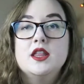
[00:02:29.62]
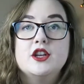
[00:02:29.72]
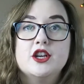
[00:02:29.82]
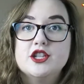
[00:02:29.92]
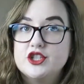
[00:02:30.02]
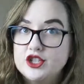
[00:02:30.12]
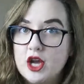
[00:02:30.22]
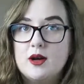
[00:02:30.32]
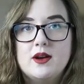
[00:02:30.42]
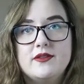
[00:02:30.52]
There is
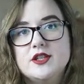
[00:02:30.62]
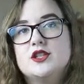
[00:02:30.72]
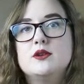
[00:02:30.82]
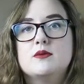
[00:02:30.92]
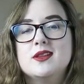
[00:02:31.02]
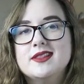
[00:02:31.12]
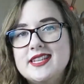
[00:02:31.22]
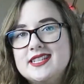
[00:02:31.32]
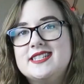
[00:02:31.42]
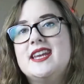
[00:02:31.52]
no official
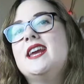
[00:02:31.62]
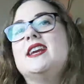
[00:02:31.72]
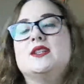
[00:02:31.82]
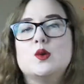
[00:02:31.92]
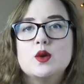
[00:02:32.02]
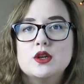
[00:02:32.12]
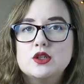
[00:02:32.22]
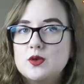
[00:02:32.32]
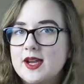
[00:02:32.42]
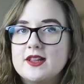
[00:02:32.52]
release date or
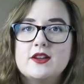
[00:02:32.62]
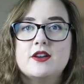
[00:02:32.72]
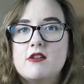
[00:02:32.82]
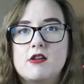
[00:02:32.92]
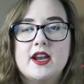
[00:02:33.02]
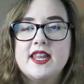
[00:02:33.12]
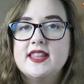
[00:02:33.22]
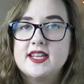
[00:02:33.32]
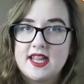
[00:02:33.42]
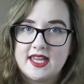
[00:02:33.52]
a trailer or
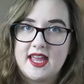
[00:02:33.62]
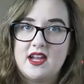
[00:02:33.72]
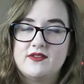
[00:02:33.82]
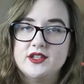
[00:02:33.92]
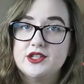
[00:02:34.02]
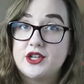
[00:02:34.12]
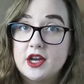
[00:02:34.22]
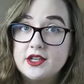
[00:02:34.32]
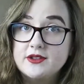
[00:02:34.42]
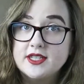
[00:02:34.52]
anything like that for this
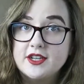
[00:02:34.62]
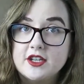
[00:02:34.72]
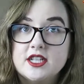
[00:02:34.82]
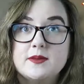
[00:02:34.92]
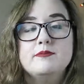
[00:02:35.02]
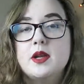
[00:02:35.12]
docuseries,